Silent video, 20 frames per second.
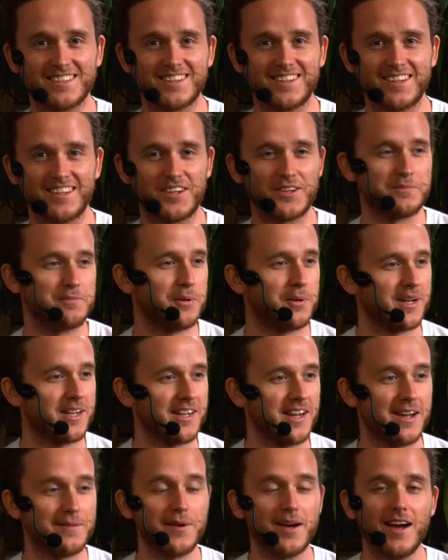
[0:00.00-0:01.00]
Good point,
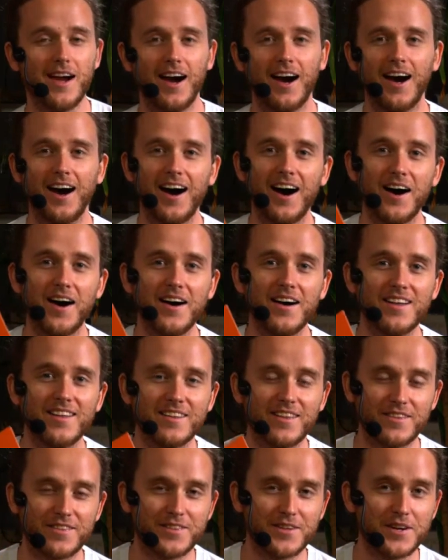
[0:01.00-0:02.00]
Gabe.
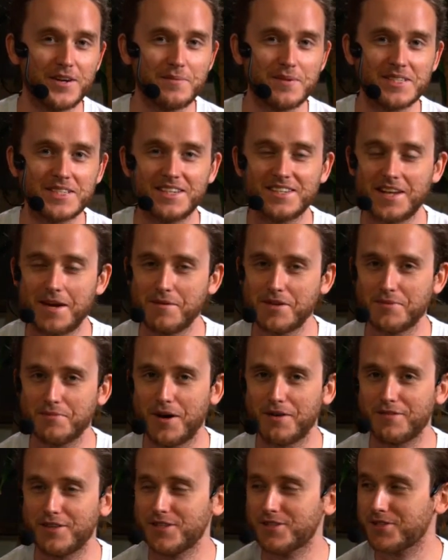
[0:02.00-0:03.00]
30% damage
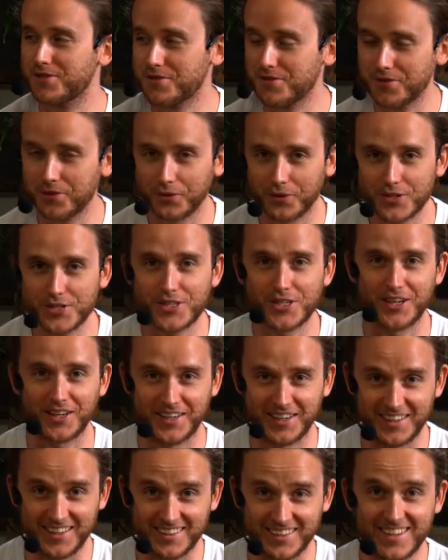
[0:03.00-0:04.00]
buff is to your
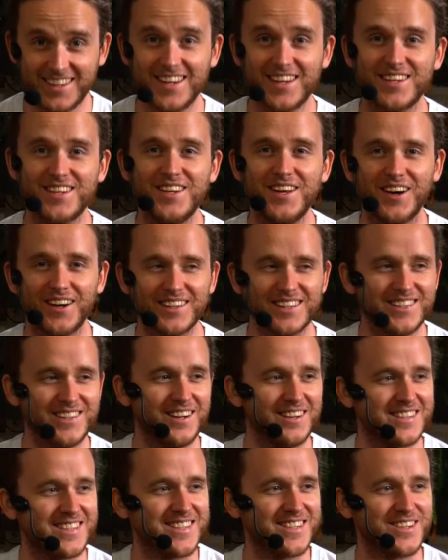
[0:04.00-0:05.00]
shotgun,
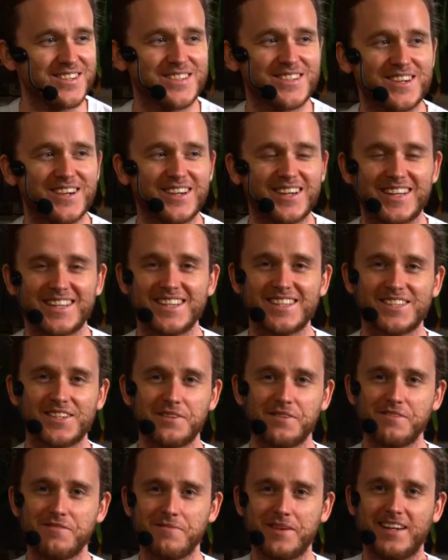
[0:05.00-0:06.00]
not to the shotgunners
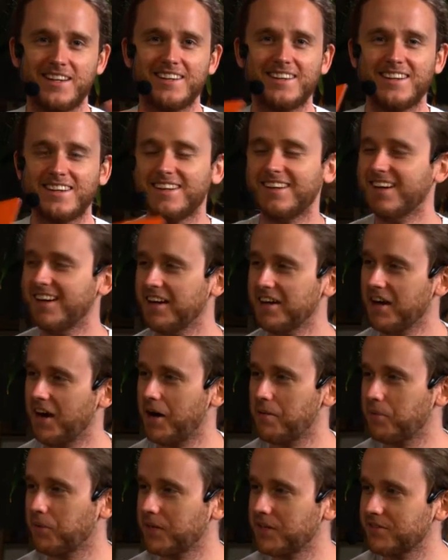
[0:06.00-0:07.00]
who have been a
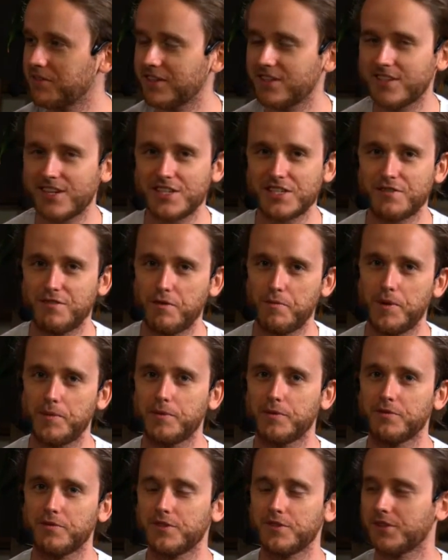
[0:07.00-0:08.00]
point of contention for
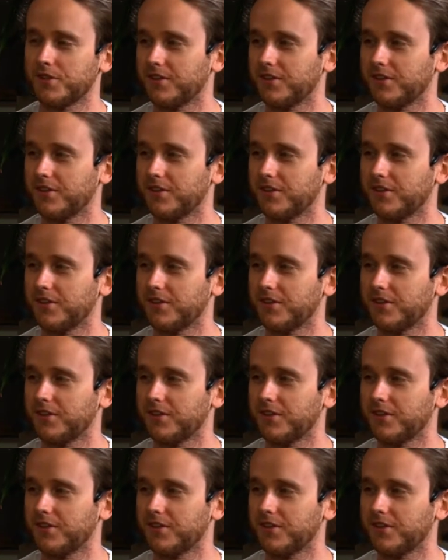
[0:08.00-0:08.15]
people for so long.